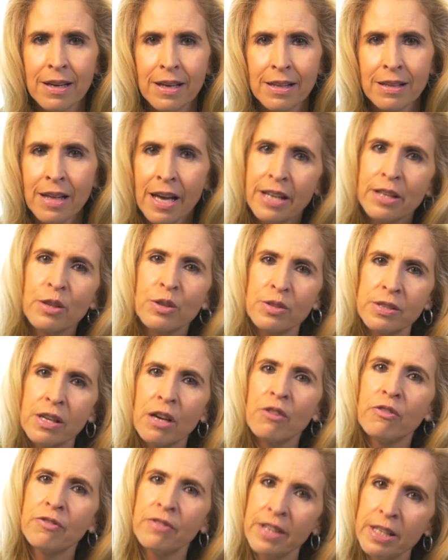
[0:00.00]
Let
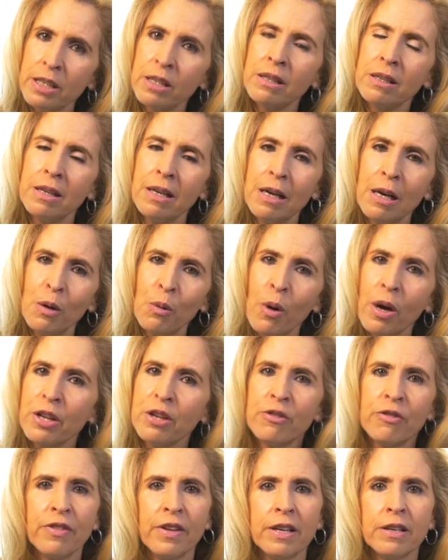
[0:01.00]
yourself feel what
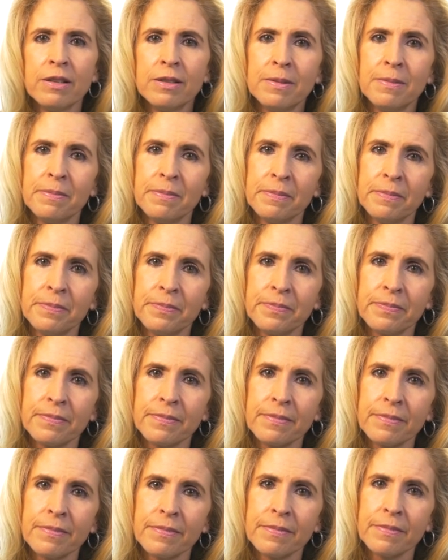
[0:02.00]
you feel.
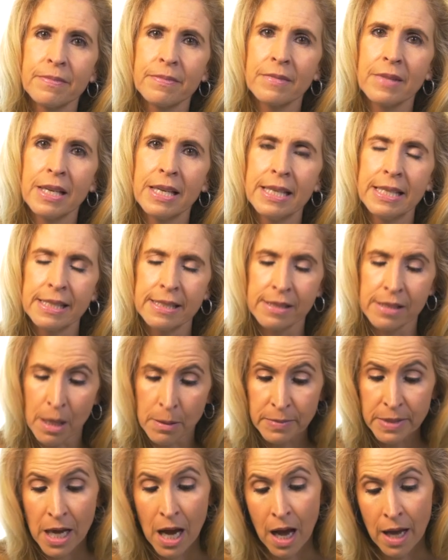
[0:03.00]

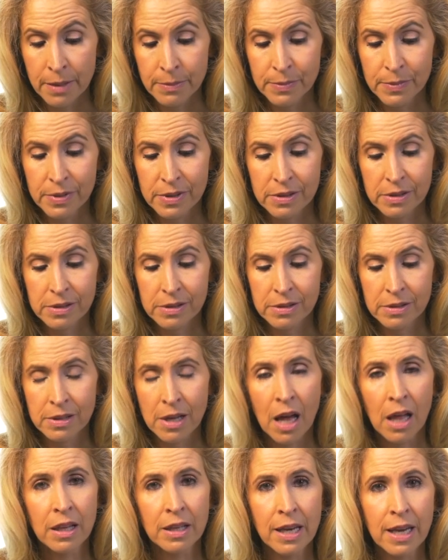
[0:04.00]
Sometimes
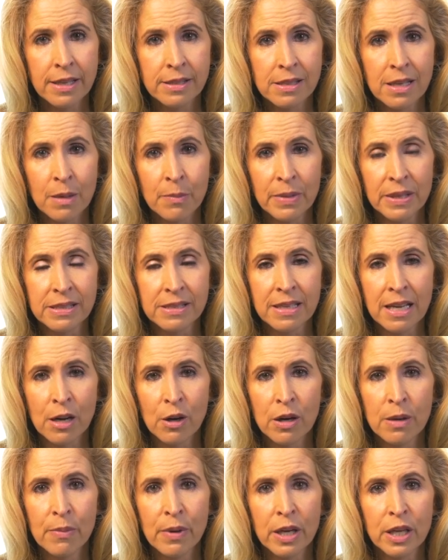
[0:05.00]
the holidays can be
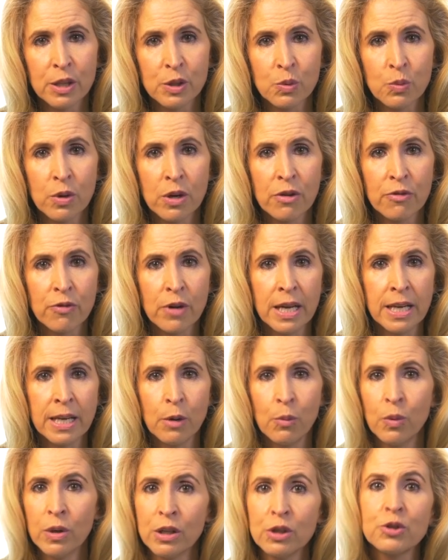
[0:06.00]
scary because we're afraid
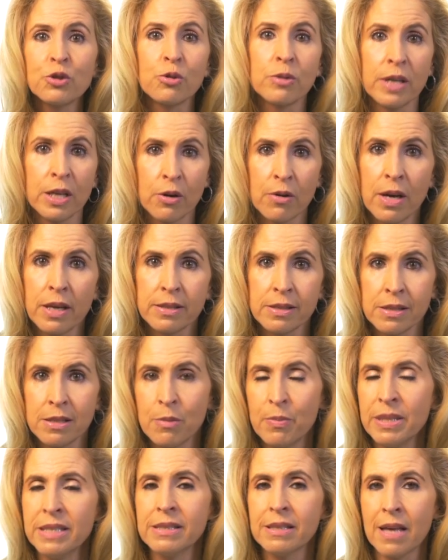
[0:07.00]
it will trigger us
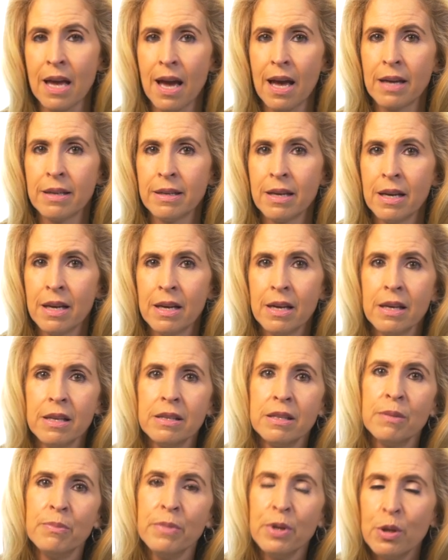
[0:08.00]
to be sad.
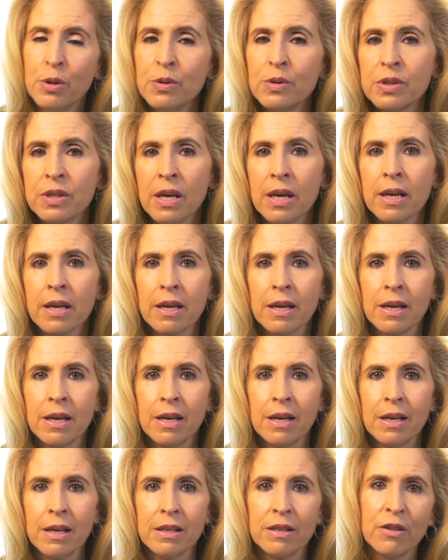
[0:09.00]
The music,
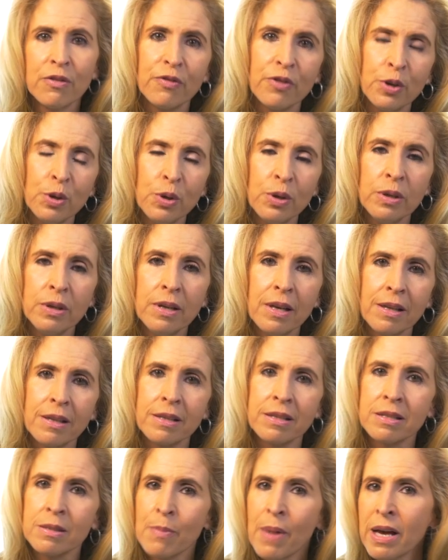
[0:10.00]
the food,
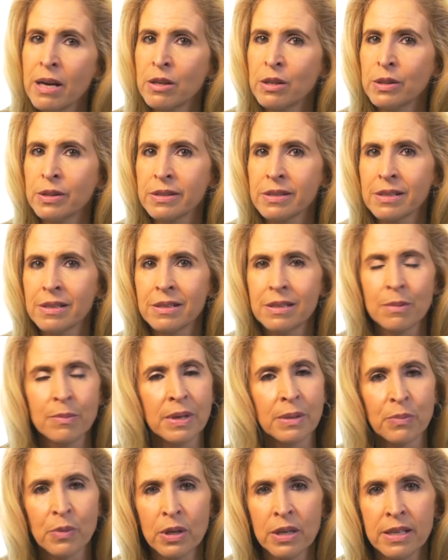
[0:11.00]
the smells, the
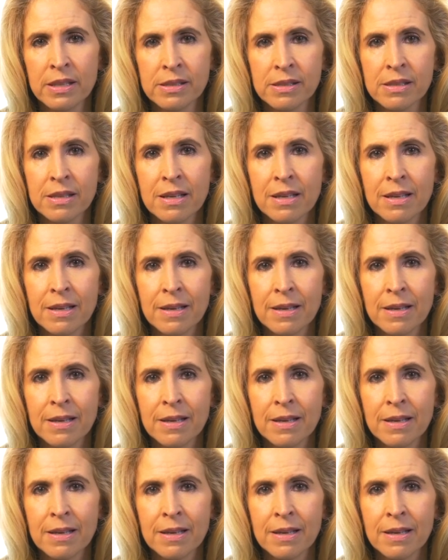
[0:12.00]
memories.